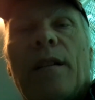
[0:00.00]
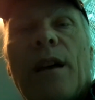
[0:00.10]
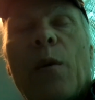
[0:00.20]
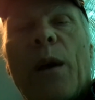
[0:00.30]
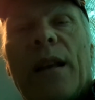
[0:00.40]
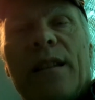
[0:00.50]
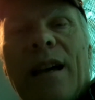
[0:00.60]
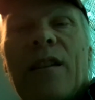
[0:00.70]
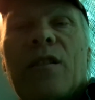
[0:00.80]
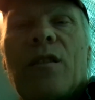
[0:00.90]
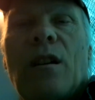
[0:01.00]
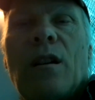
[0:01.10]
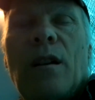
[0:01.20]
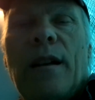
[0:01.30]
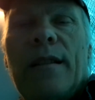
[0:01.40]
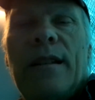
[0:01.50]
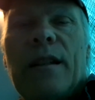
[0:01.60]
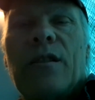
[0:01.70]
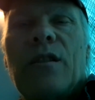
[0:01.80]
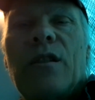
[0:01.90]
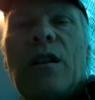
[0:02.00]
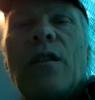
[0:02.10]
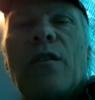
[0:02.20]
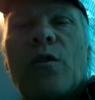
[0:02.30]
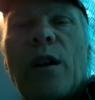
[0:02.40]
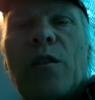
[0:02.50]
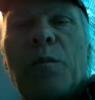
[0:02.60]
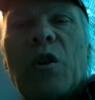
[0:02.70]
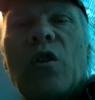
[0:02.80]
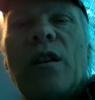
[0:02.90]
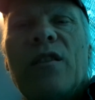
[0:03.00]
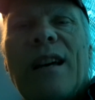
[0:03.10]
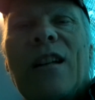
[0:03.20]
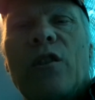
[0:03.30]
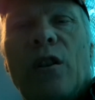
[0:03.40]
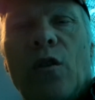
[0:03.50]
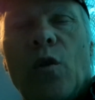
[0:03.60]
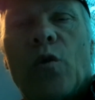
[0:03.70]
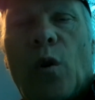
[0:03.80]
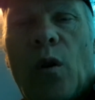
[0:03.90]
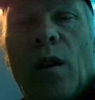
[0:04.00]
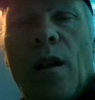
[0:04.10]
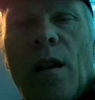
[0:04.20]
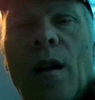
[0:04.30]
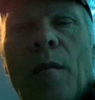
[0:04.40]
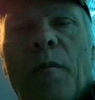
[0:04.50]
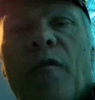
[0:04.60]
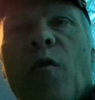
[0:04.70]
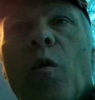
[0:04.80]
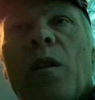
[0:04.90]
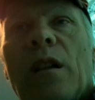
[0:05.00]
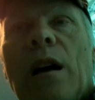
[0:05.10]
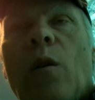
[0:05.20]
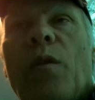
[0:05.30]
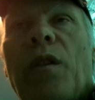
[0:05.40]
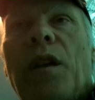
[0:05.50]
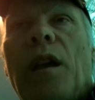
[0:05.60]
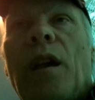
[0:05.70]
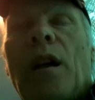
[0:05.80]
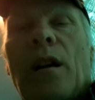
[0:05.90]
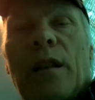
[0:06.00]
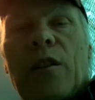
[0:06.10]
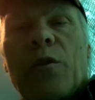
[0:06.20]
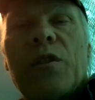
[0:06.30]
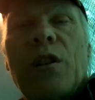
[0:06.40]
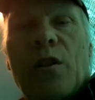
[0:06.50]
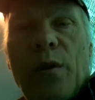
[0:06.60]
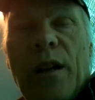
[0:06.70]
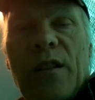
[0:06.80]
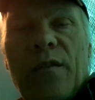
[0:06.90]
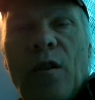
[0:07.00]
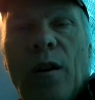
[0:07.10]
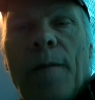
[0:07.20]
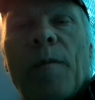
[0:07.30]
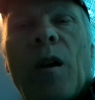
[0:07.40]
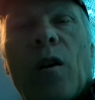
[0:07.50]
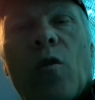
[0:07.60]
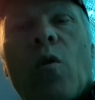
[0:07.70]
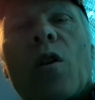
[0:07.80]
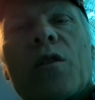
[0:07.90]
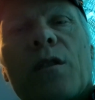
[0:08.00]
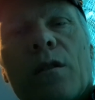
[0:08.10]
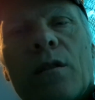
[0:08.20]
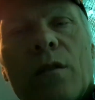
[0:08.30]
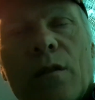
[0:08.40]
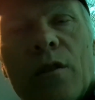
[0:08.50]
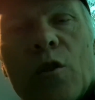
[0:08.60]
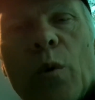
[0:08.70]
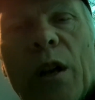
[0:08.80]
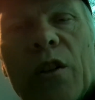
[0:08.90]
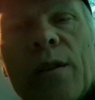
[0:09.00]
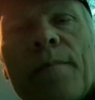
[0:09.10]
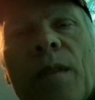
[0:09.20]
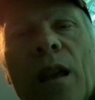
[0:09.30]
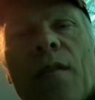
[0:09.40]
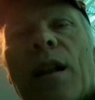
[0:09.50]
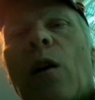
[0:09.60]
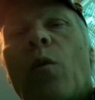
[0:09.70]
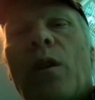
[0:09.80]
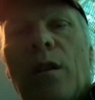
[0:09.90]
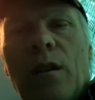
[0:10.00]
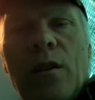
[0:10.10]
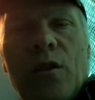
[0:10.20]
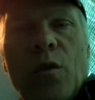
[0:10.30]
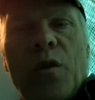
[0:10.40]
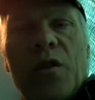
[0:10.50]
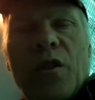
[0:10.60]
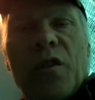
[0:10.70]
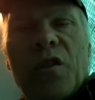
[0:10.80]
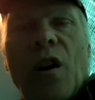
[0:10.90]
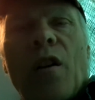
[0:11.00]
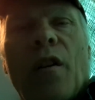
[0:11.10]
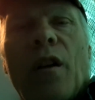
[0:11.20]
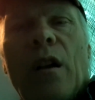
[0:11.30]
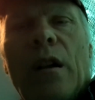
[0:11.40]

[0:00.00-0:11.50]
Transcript: That way it tests to see that the transmission is actually in neutral before it allows the electricity to transfer across the switch and then out into the starter.